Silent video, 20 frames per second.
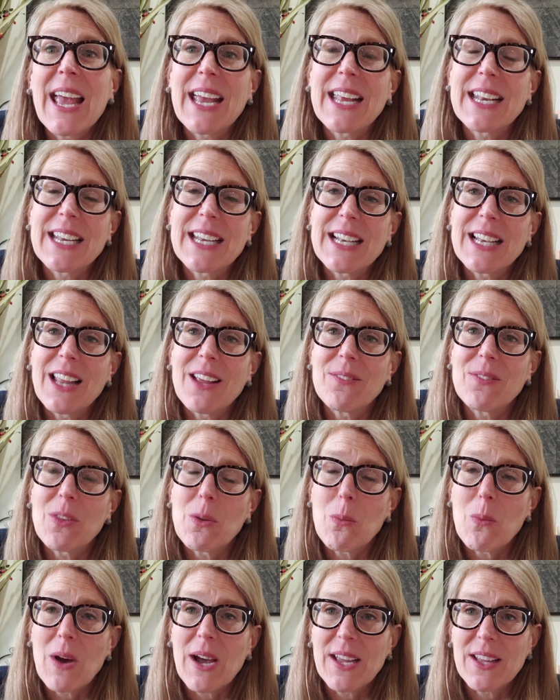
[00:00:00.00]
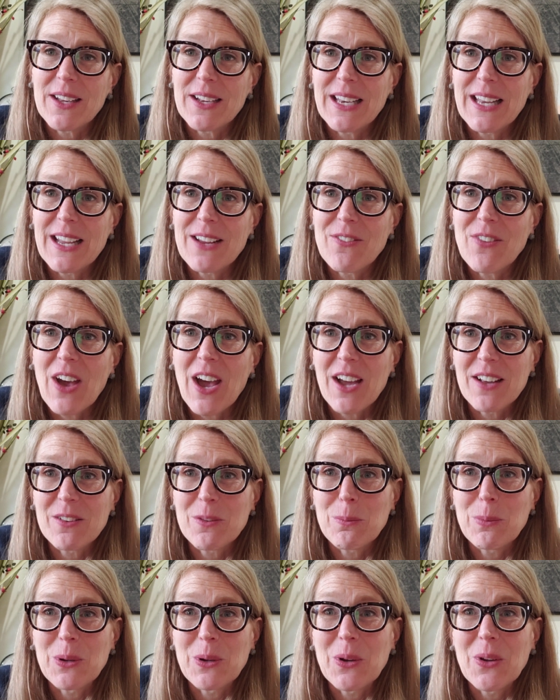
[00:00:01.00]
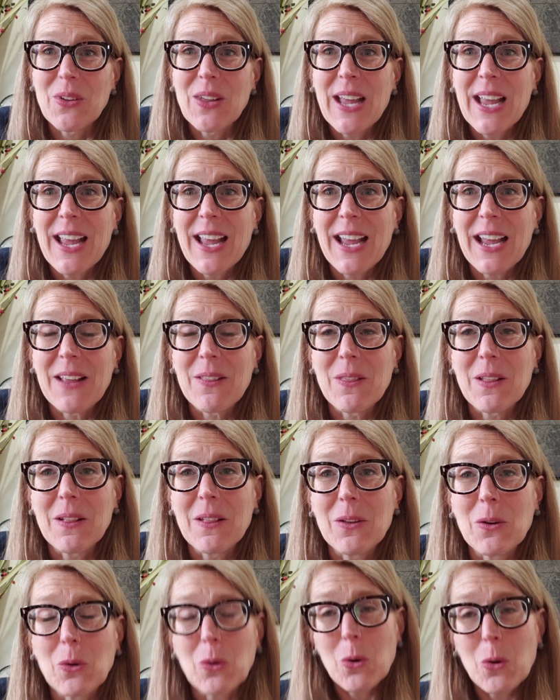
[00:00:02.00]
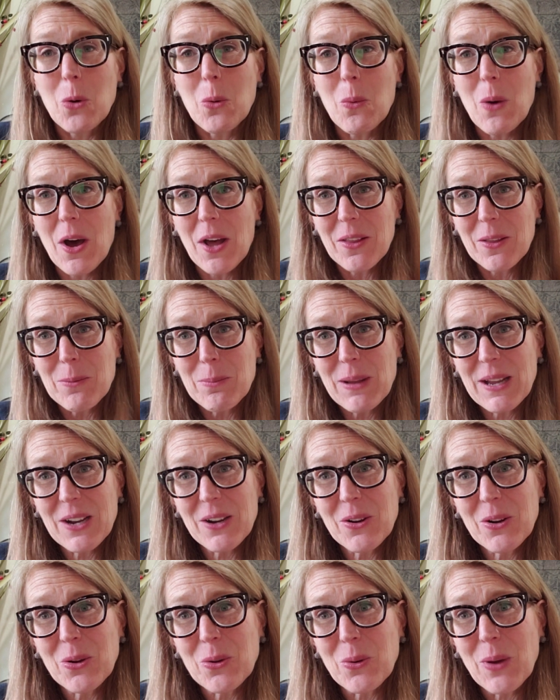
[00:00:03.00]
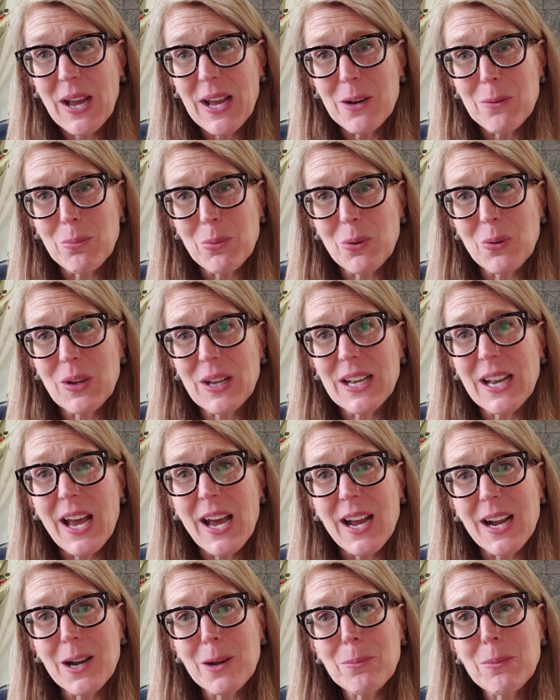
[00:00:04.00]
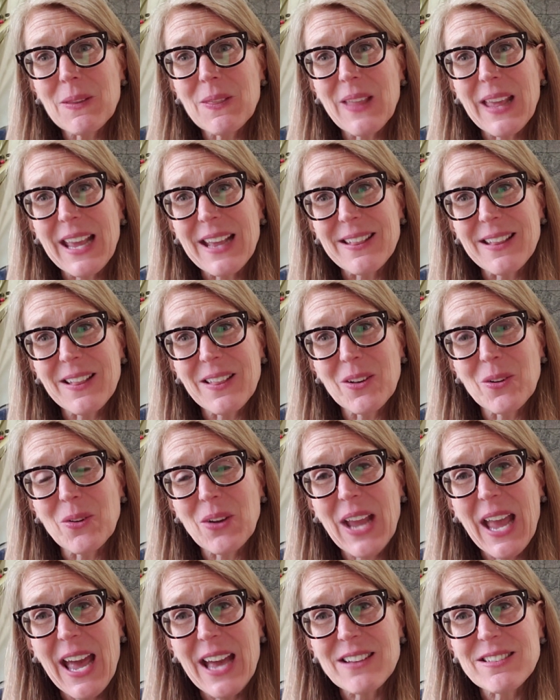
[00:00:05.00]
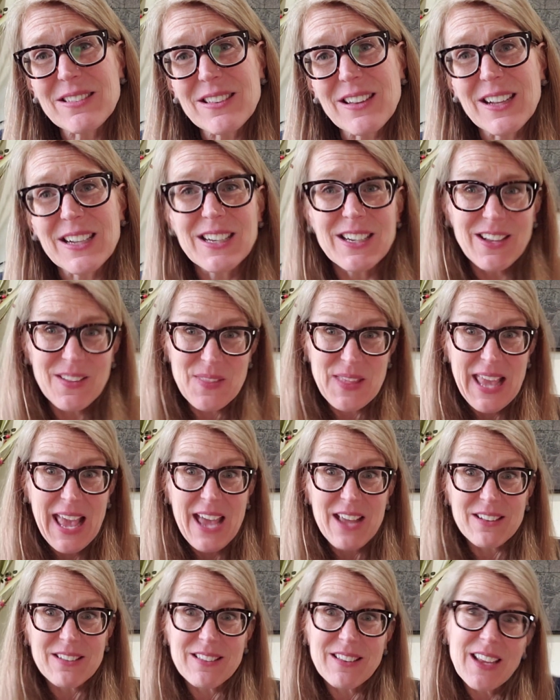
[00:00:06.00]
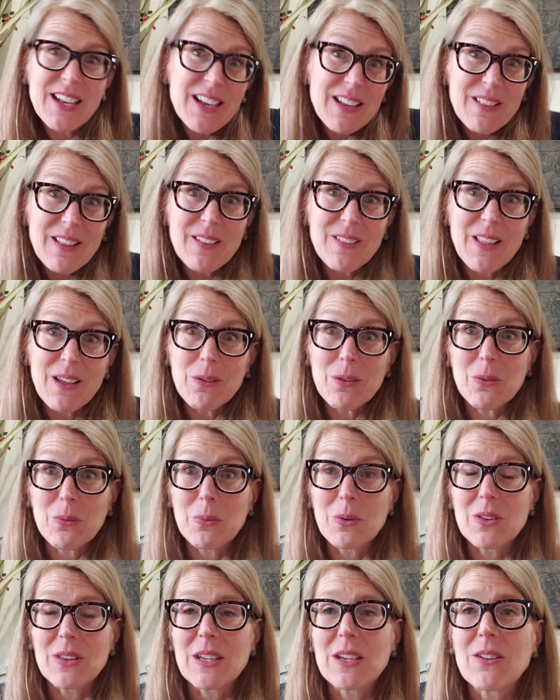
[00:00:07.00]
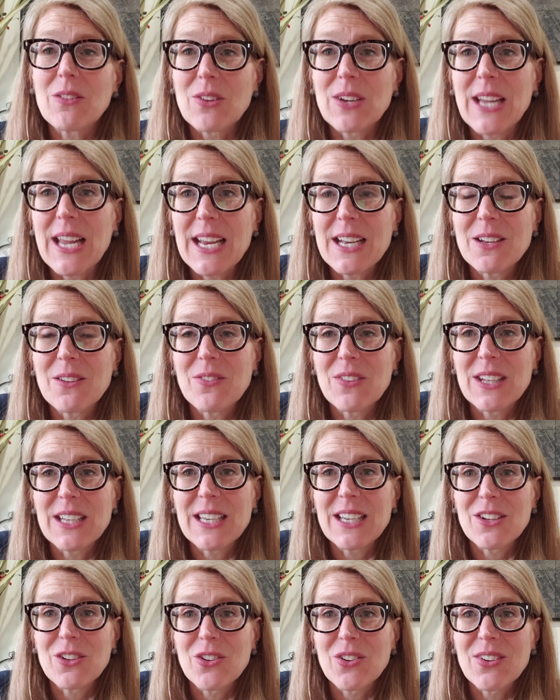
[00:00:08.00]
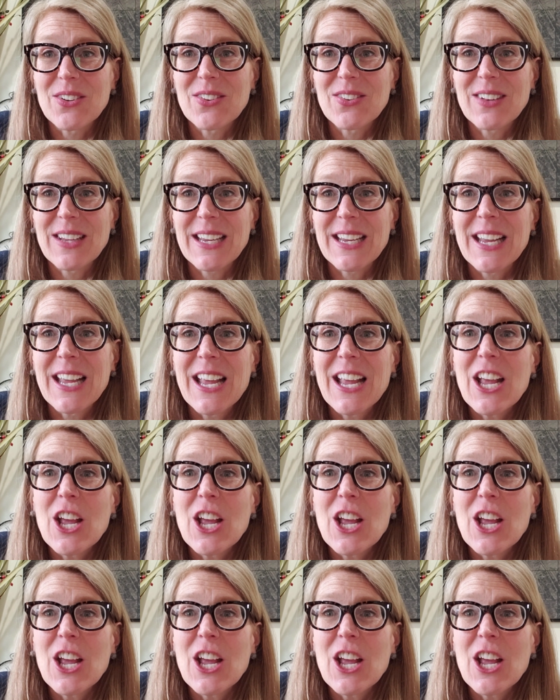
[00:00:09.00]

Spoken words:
And I love the wildlife hospital and the little koala bear who had a broken arm and they had the little cast on it on the outside. I thought that was really creative and interesting.